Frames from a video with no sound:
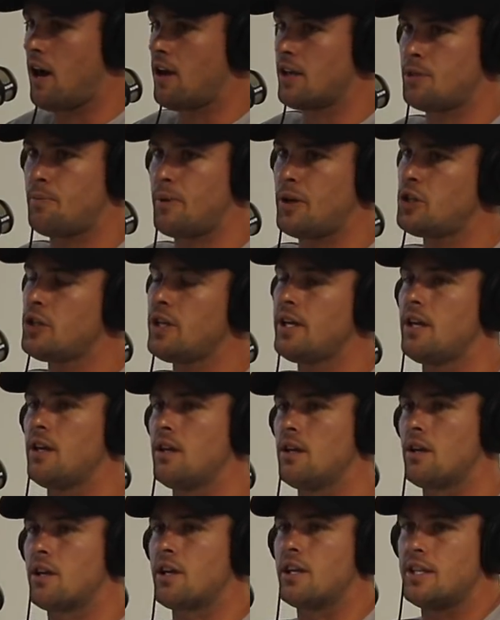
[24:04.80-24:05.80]
especially
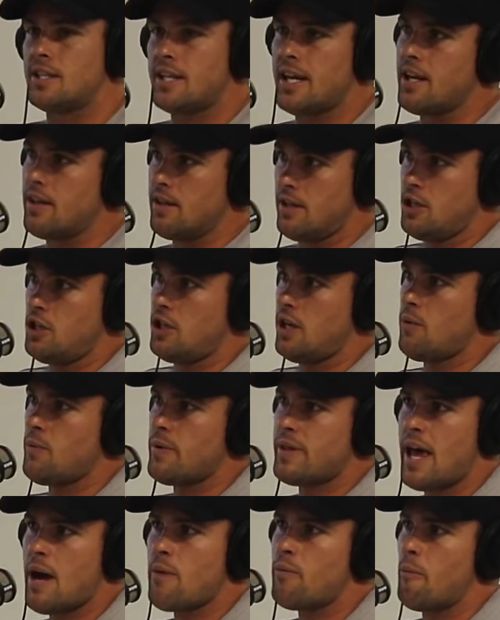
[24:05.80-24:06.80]
like you said it this year
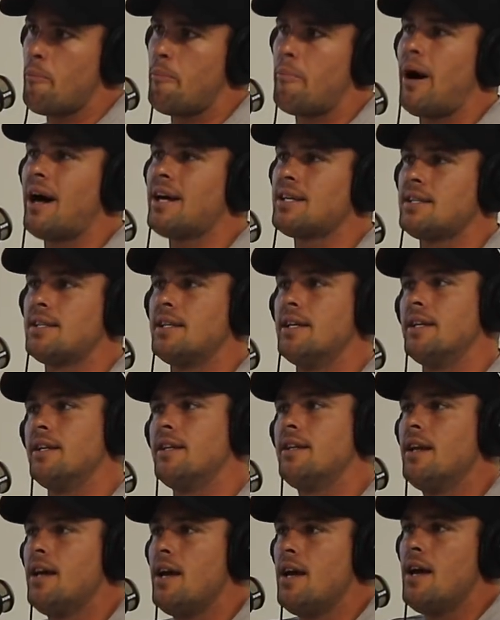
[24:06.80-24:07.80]
when they were busted,
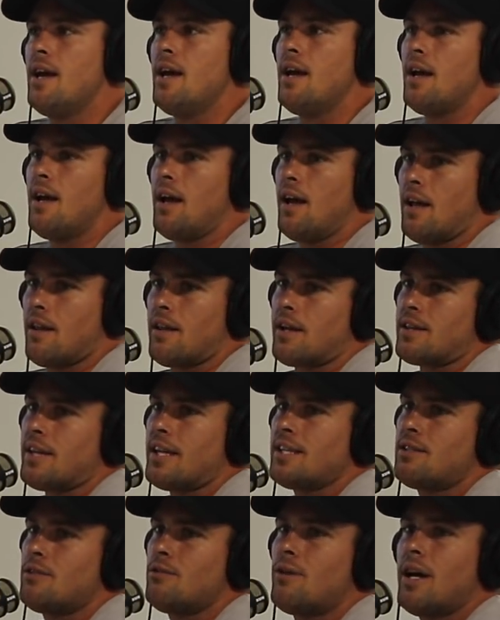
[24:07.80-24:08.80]
like they
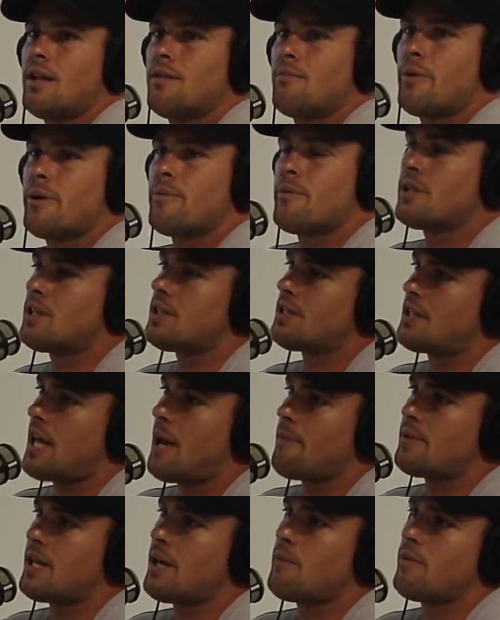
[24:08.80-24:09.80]
still had pretty much the
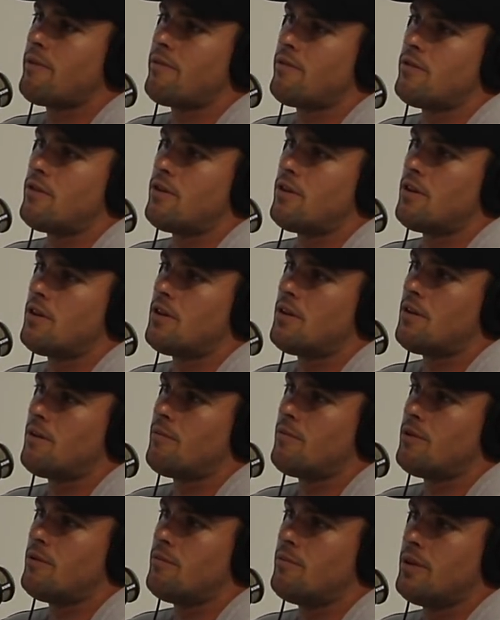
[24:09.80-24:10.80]
same team, if not
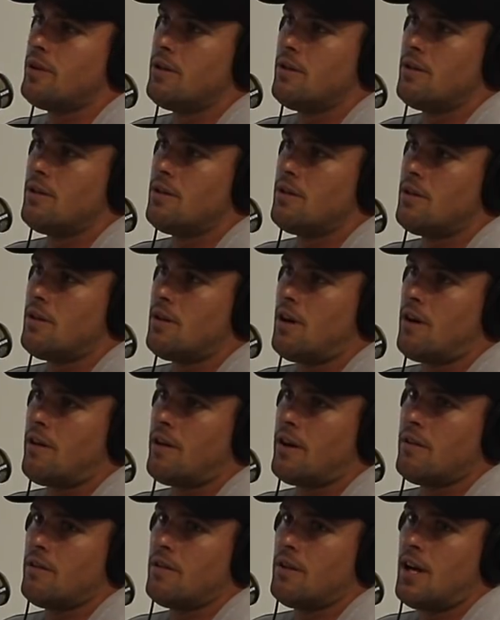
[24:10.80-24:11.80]
a little bit. I
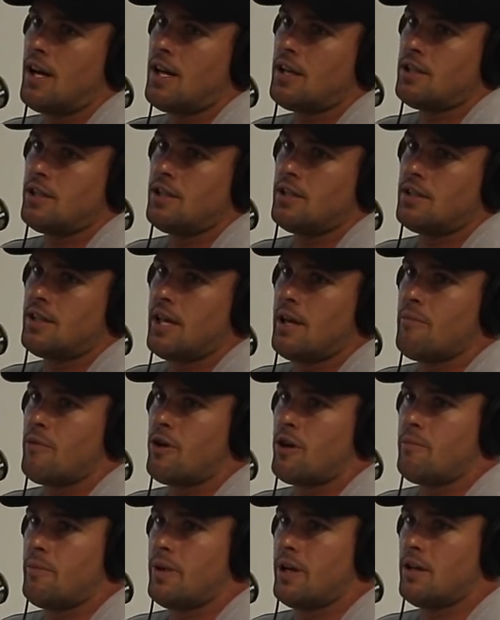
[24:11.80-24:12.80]
reckon last year's team might
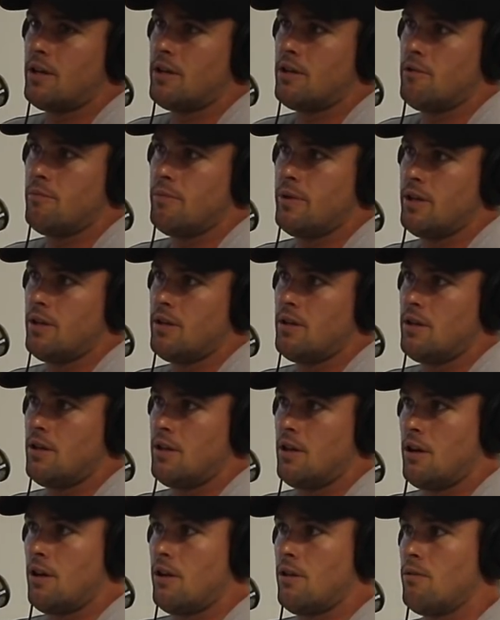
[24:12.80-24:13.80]
have been a little bit,
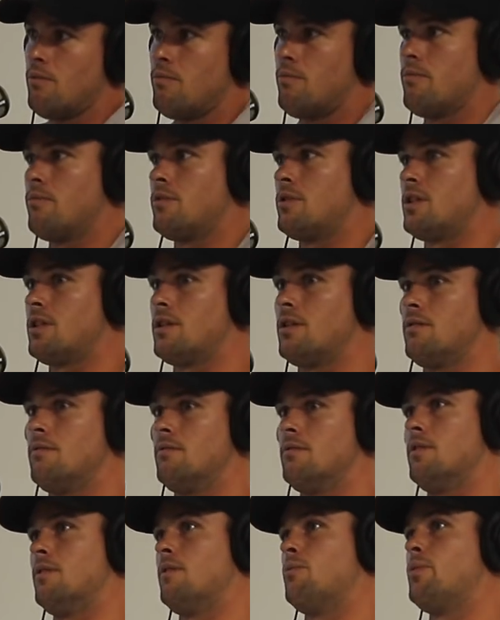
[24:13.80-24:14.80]

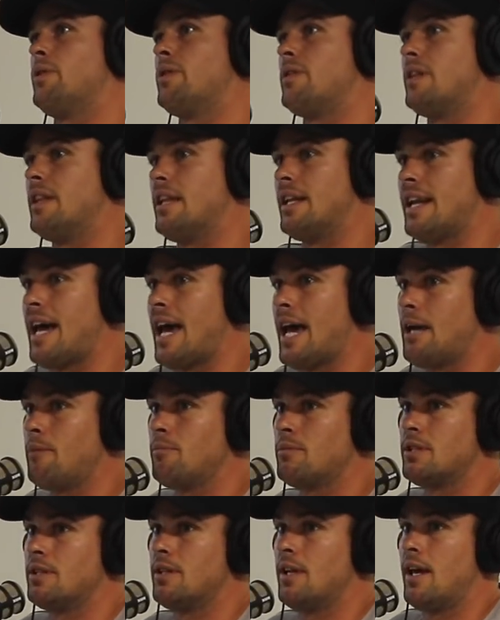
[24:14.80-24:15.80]
with the
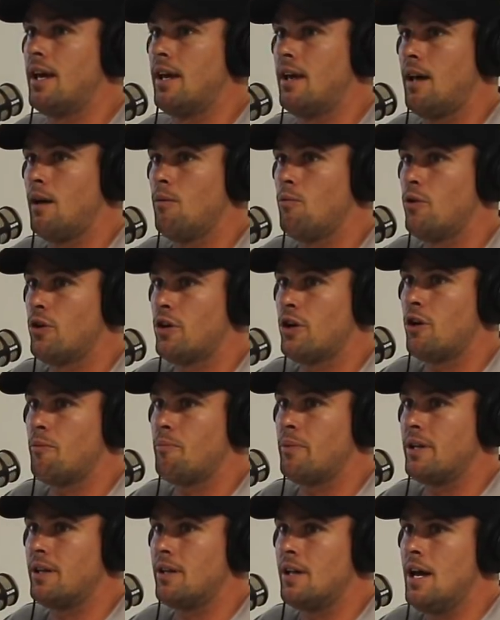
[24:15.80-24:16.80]
names and whatnot,
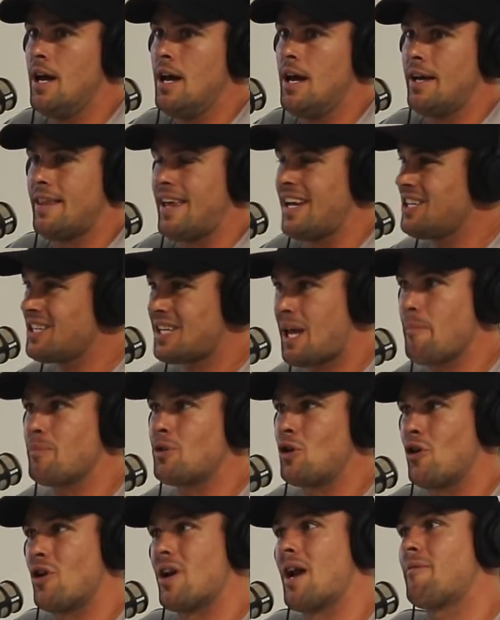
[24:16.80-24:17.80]
but they just kept
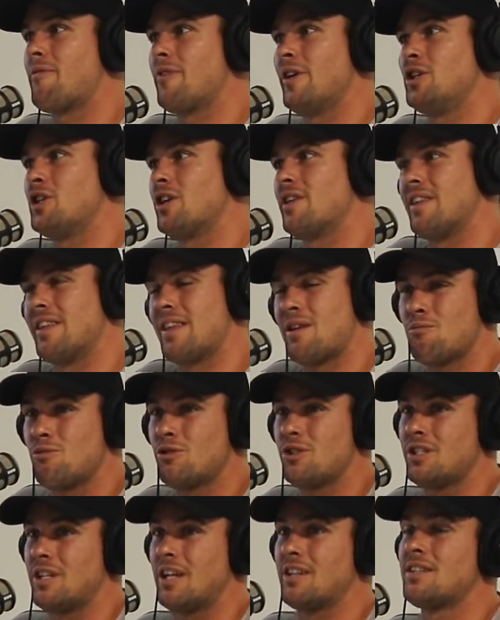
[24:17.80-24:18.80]
turning up for each other, and they were
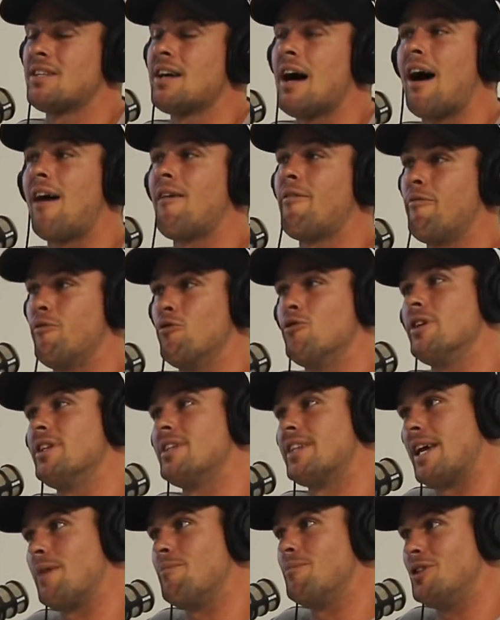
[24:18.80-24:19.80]
just a tough footy
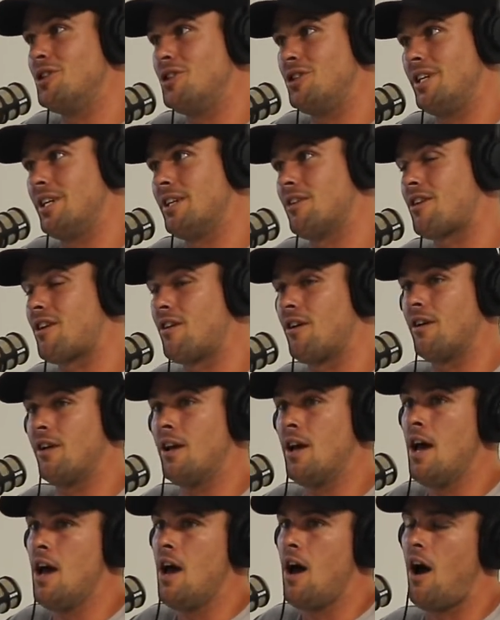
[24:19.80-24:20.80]
team this year. Like I
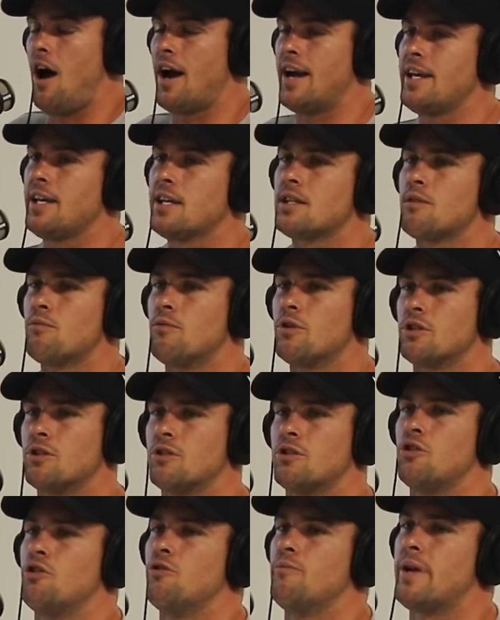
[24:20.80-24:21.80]
didn't get to watch
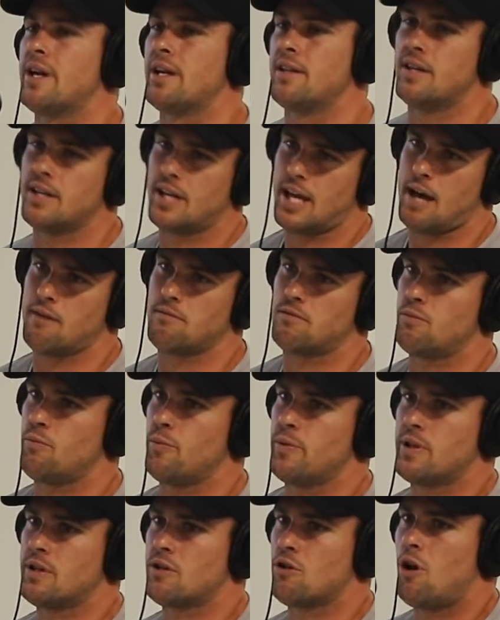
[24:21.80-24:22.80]
too many of their games
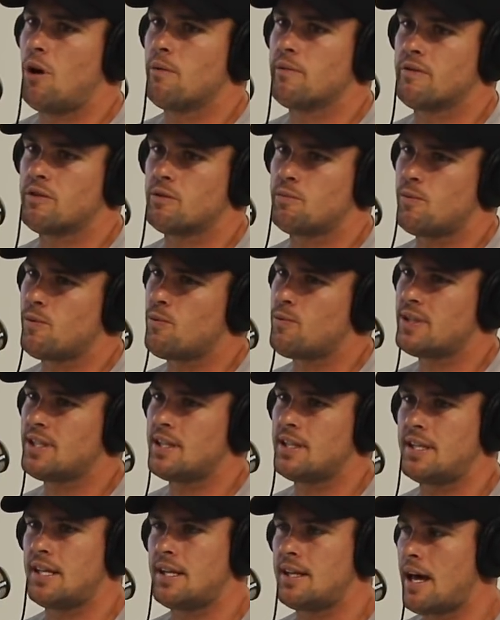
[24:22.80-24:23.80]
with the time difference, but the one
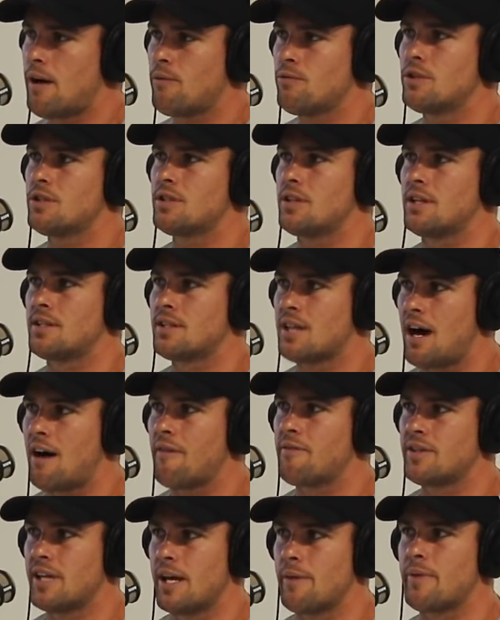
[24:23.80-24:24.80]
that did, they were just a
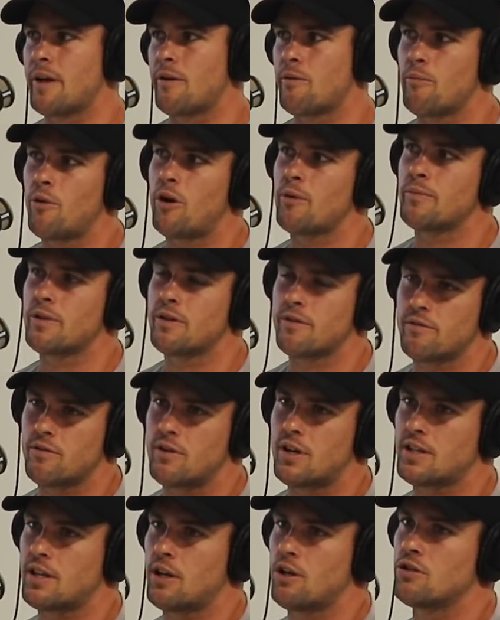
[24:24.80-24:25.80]
tough team. They remind me of
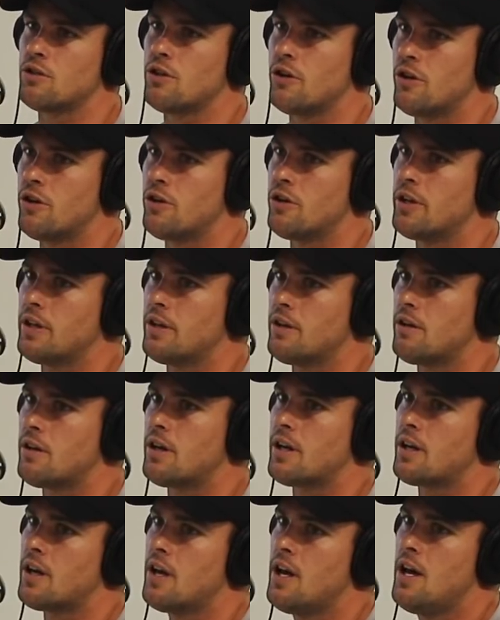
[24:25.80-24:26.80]
like those early
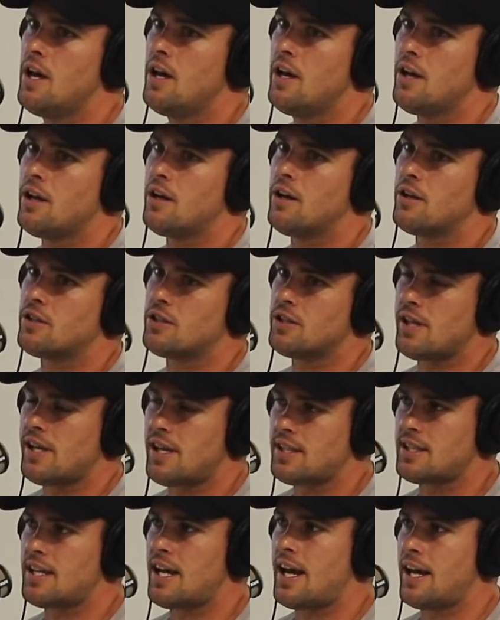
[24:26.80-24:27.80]

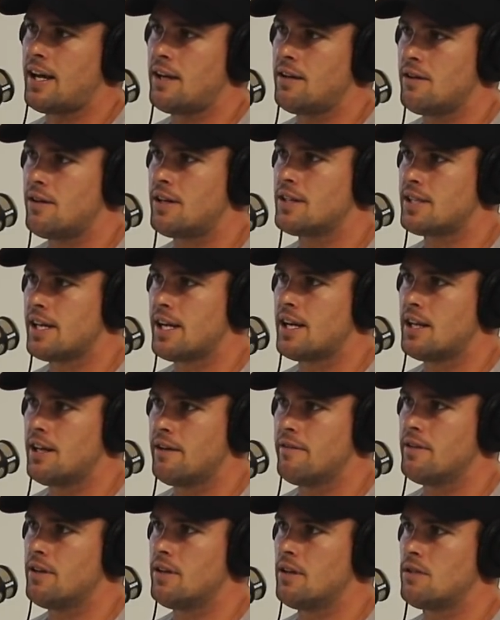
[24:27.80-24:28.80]
2008, 9, 10,
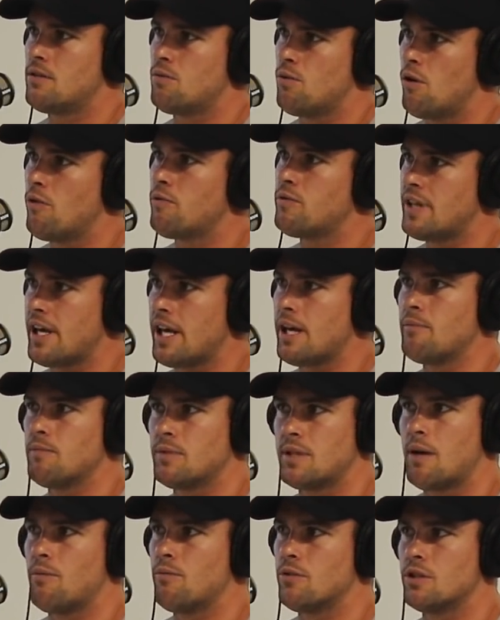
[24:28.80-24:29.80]
11, 12 teams
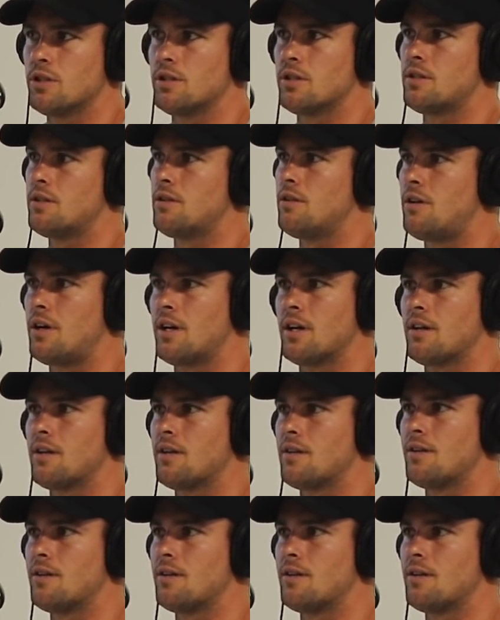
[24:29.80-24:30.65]
that were just like,